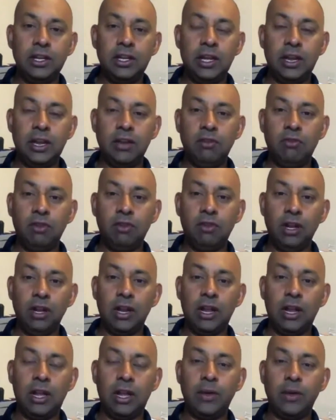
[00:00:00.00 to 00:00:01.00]
and
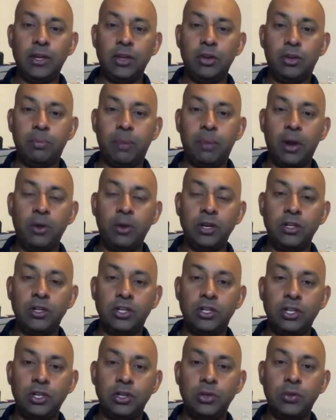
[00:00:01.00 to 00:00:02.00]
really allowing your
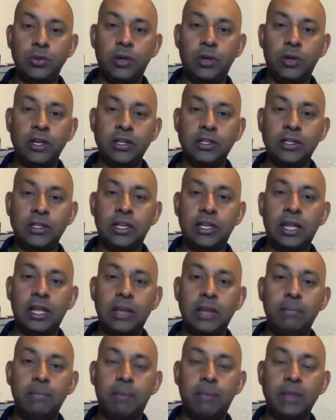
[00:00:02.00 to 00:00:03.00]
opponent to
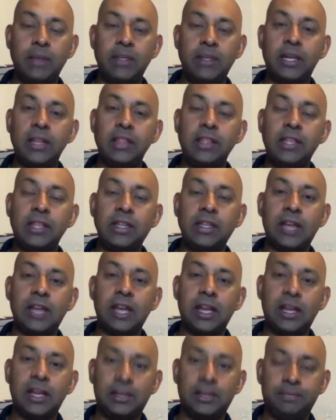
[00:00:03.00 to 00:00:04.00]
maintain the
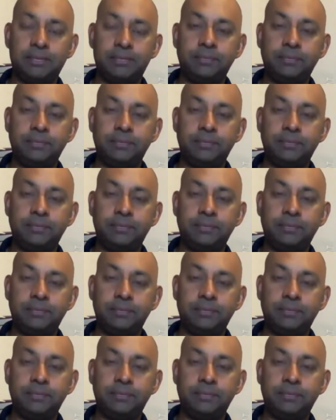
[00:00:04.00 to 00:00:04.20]
attack.